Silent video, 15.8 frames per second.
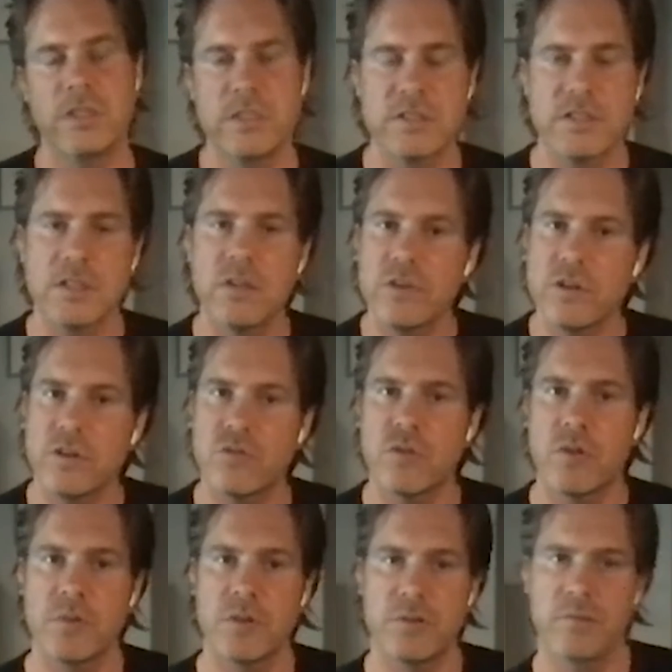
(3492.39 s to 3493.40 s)
He's still the
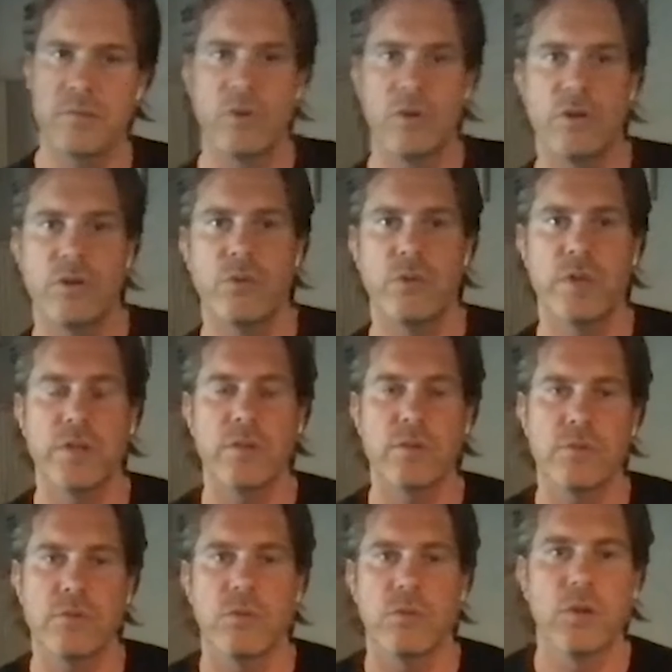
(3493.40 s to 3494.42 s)
drummer all the way
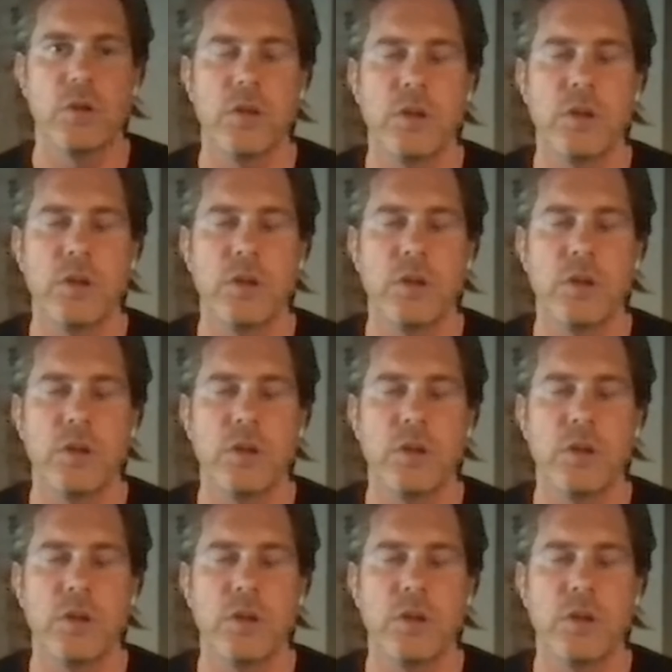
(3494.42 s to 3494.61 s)
through.